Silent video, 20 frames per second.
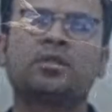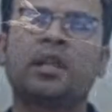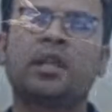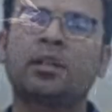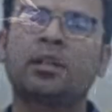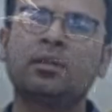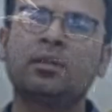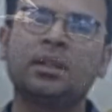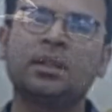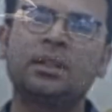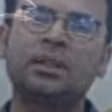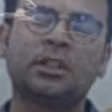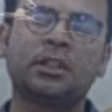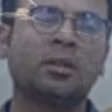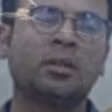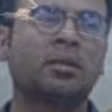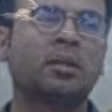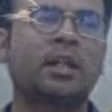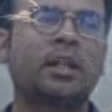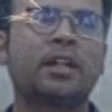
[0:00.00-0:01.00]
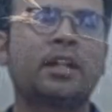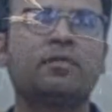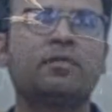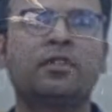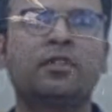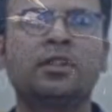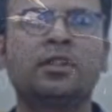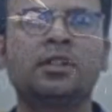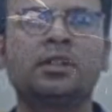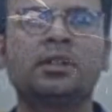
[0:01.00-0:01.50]
regular, they don't like
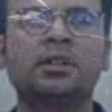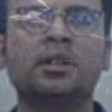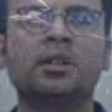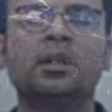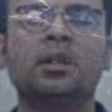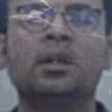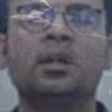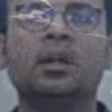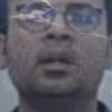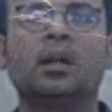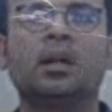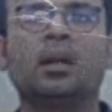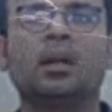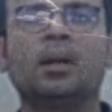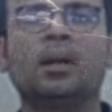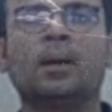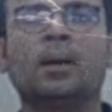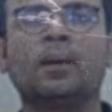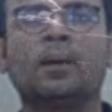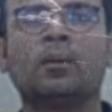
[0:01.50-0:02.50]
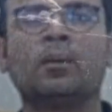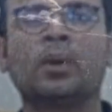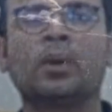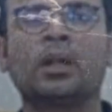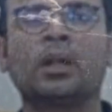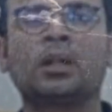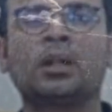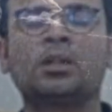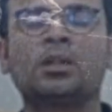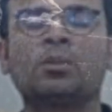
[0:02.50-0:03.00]
work,
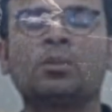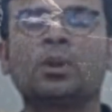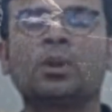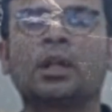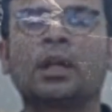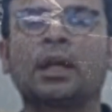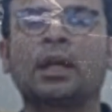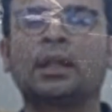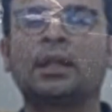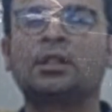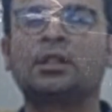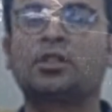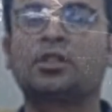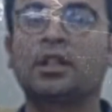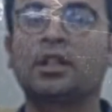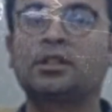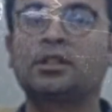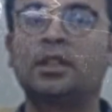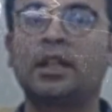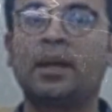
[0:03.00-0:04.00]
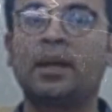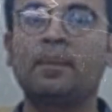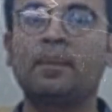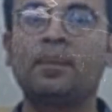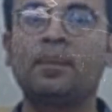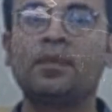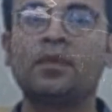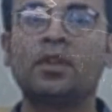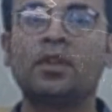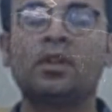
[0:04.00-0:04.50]
we cannot trust
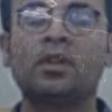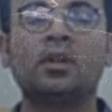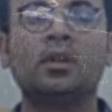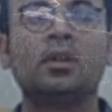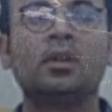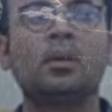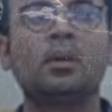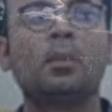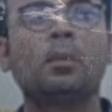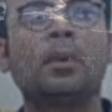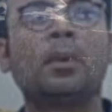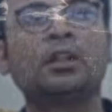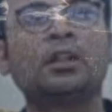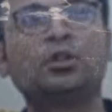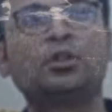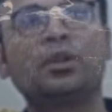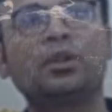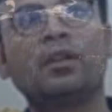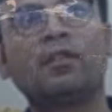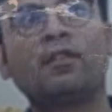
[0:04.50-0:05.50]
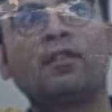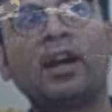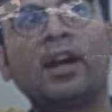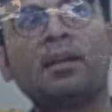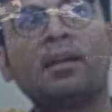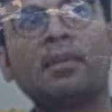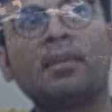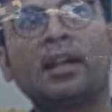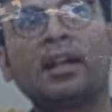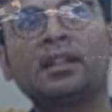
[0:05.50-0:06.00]
them. But Theory
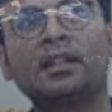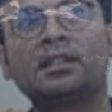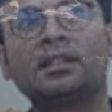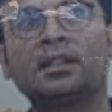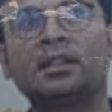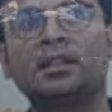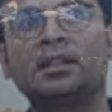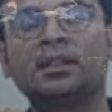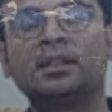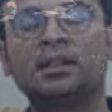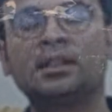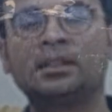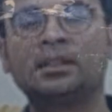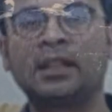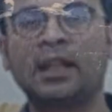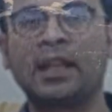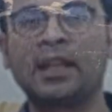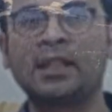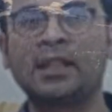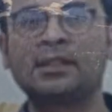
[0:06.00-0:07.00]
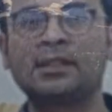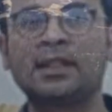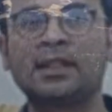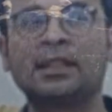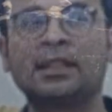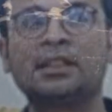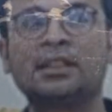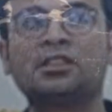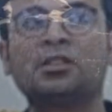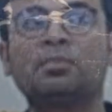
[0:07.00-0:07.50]
Y manager thinks,
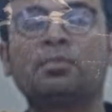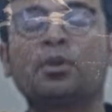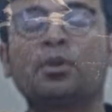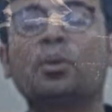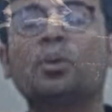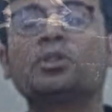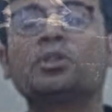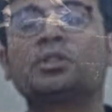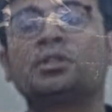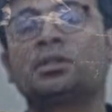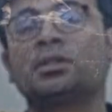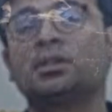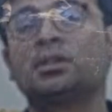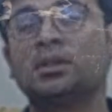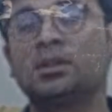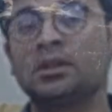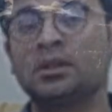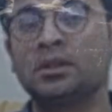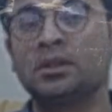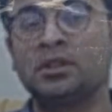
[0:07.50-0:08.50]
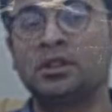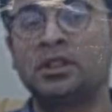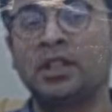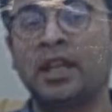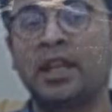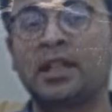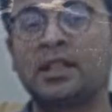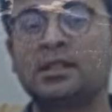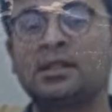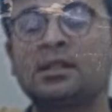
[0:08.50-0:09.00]
and this approach
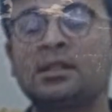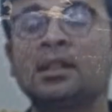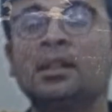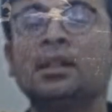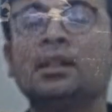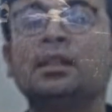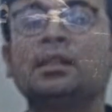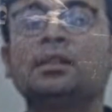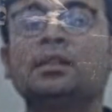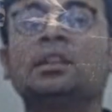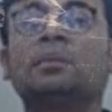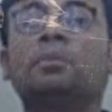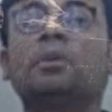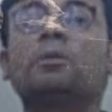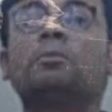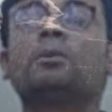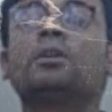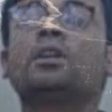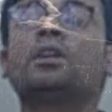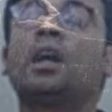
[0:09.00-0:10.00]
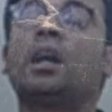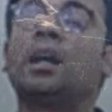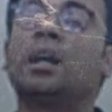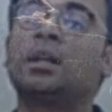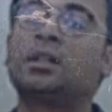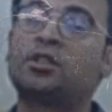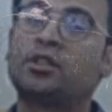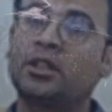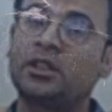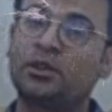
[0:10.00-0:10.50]
says, that people
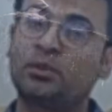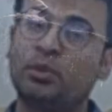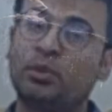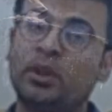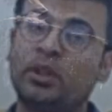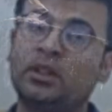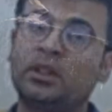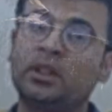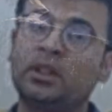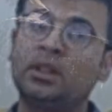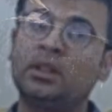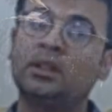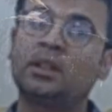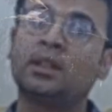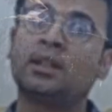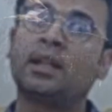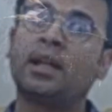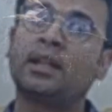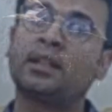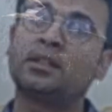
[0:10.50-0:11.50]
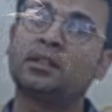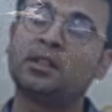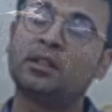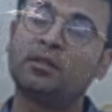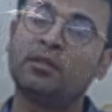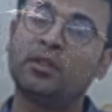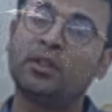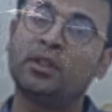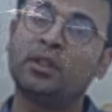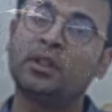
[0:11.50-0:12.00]
are trustworthy, they like
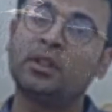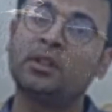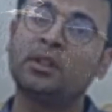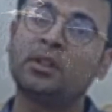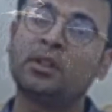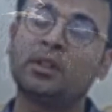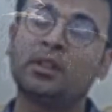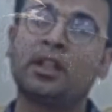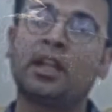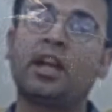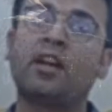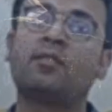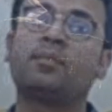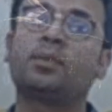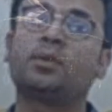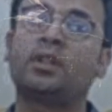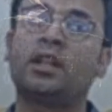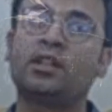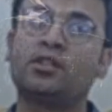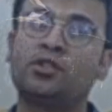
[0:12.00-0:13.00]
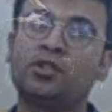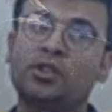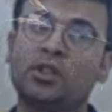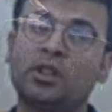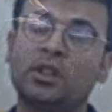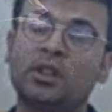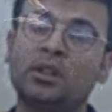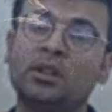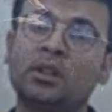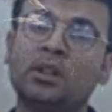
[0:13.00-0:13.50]
their work, they have
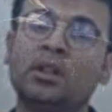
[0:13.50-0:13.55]
potential,